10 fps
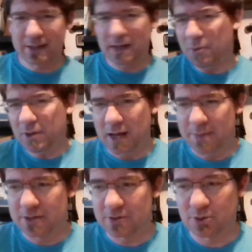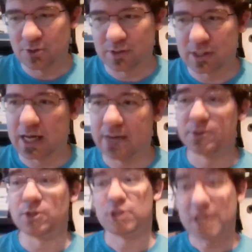couple commenters over time
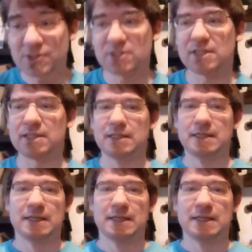suggesting